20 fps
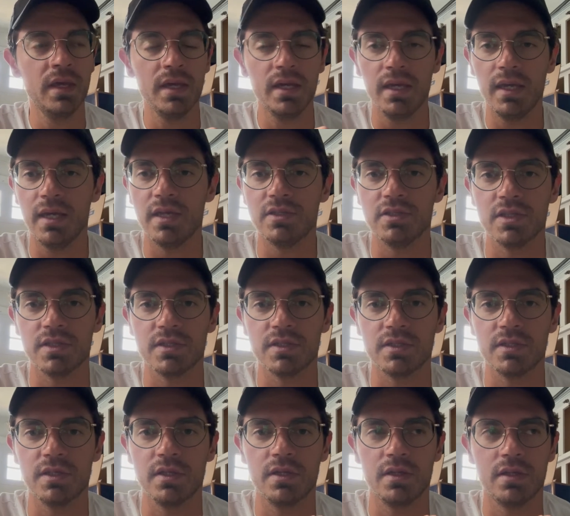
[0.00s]

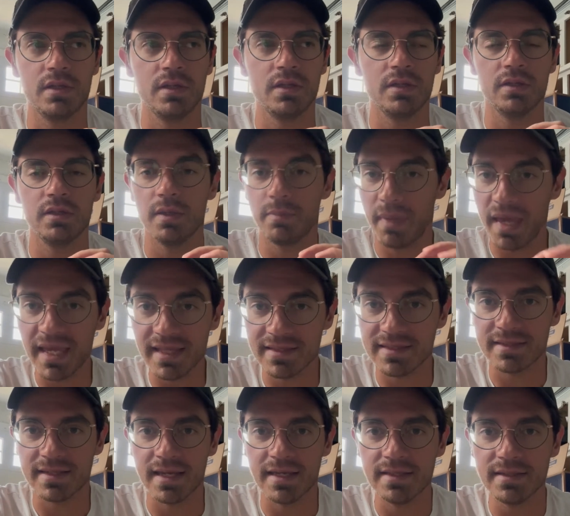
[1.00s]
the paint
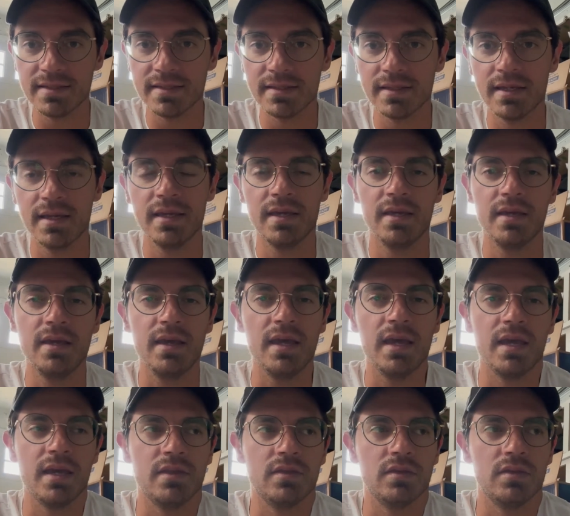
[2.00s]
stays,
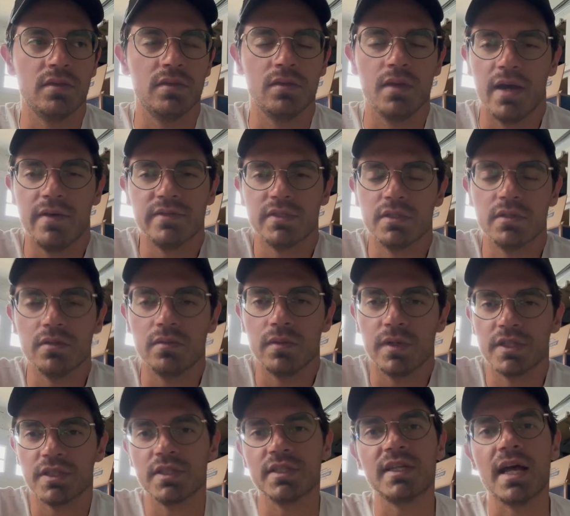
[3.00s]
and obviously I
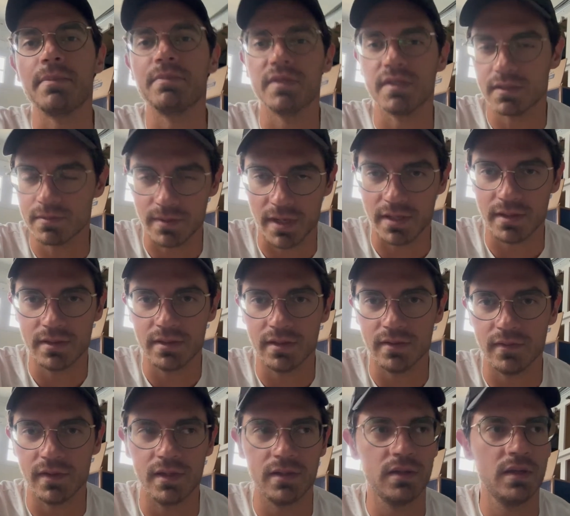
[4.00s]
just stop the spread of
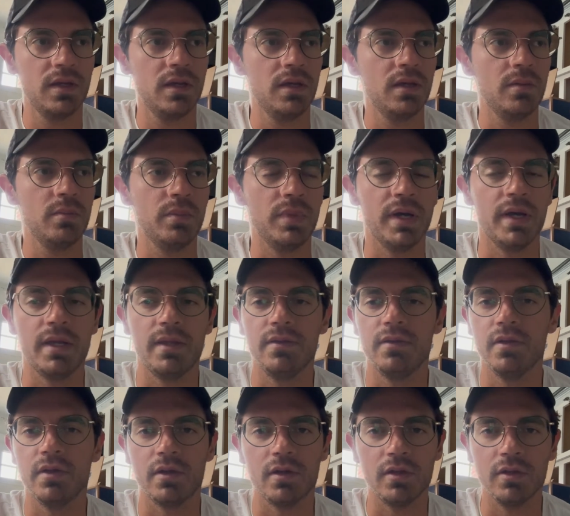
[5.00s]
it. But
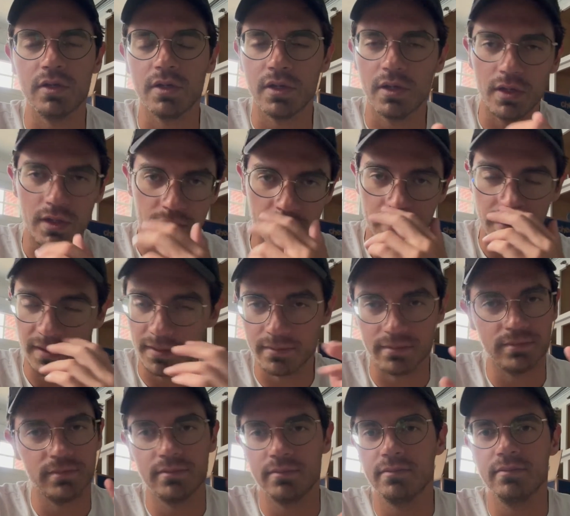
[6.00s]
they're gonna look good,
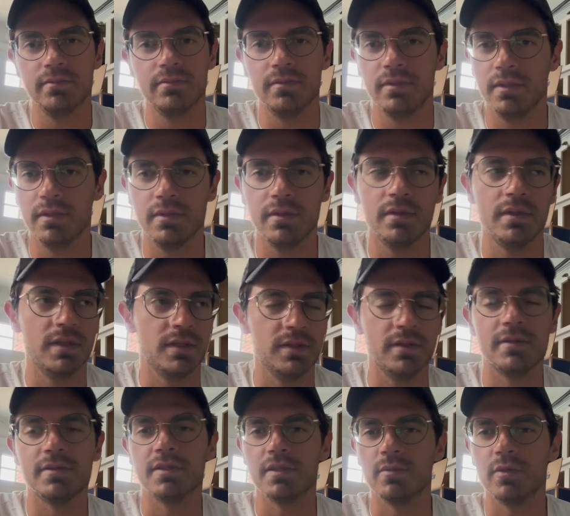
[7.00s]

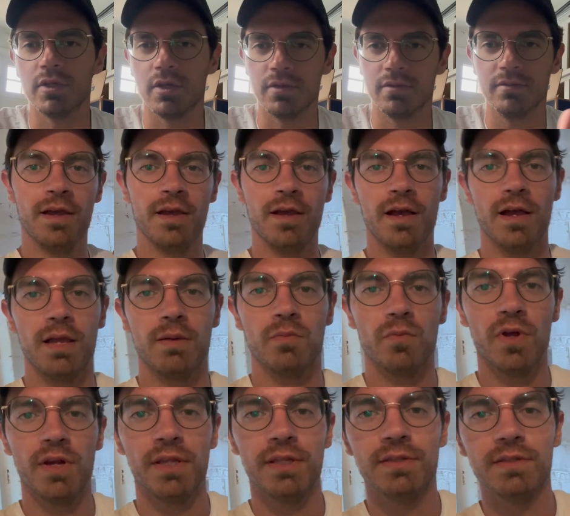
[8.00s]
it's gonna be good. I'm
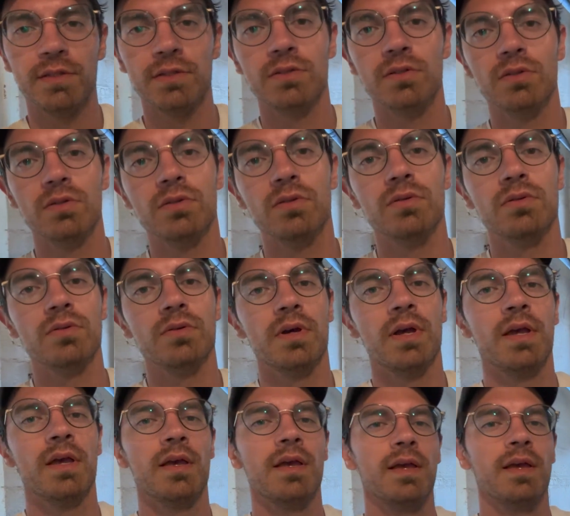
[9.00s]
ready to do
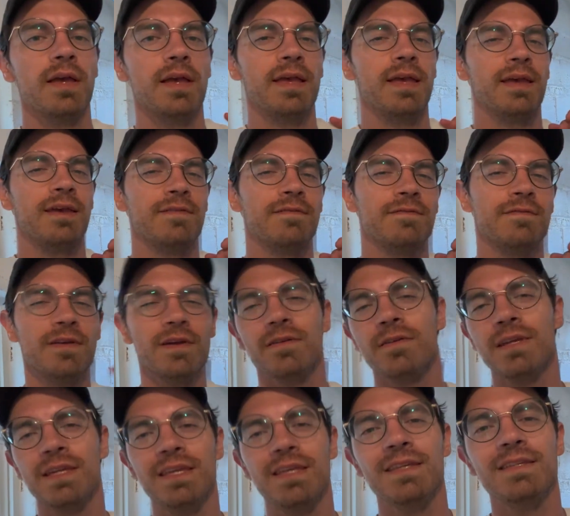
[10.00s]
a
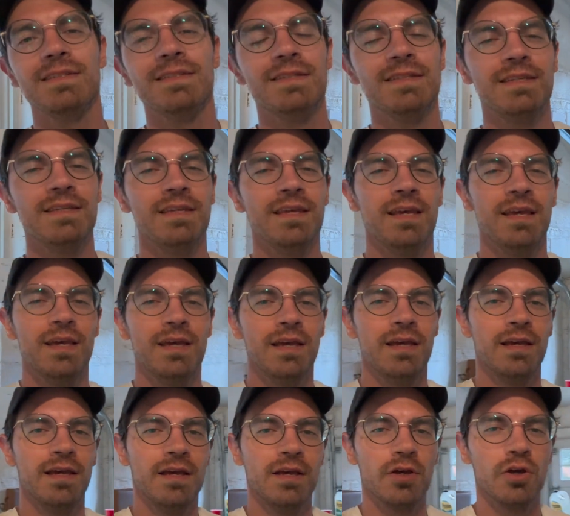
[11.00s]
very easy,
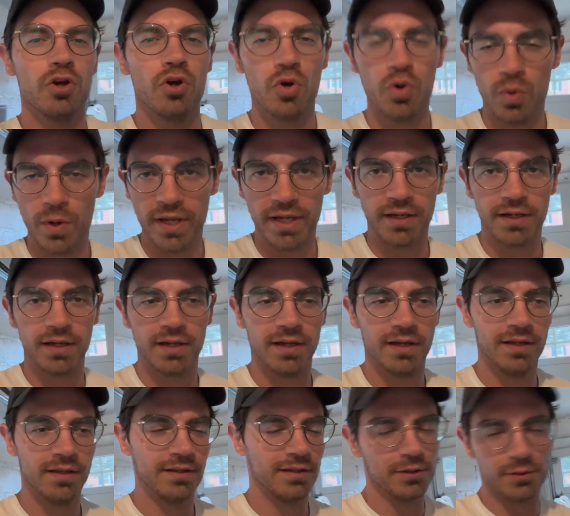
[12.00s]

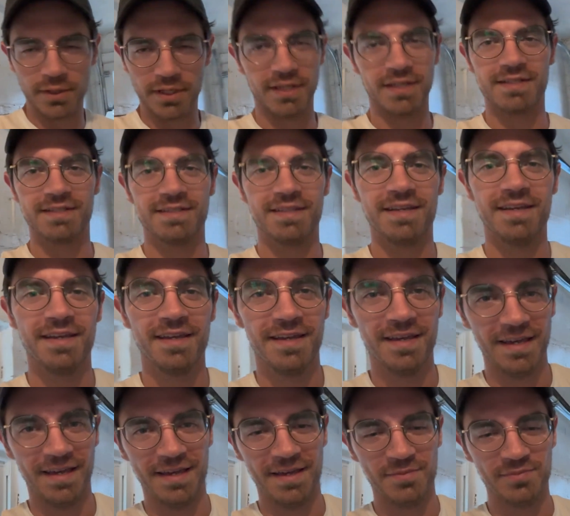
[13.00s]
the quickest
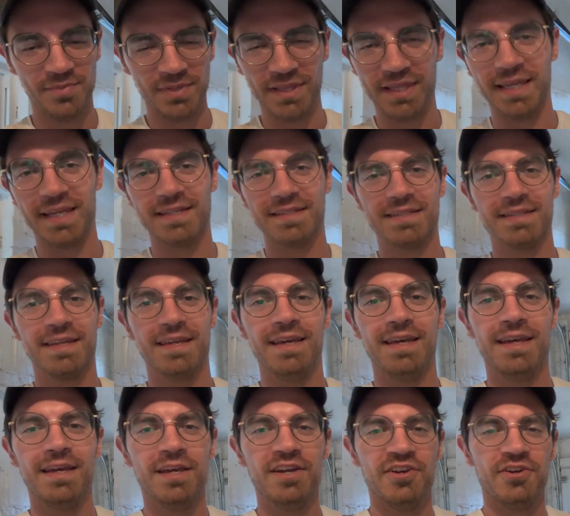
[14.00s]
plate
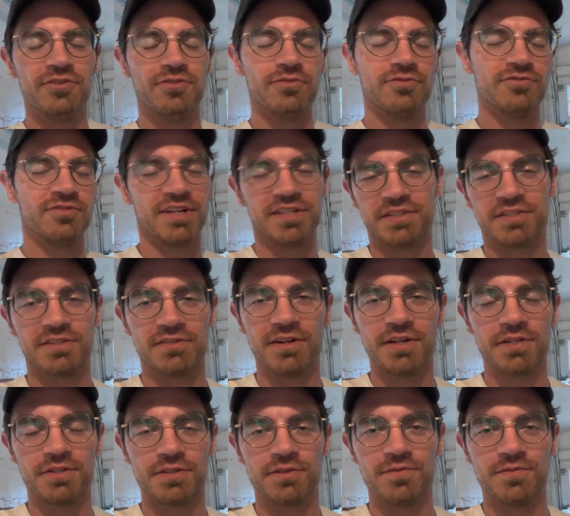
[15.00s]
restoration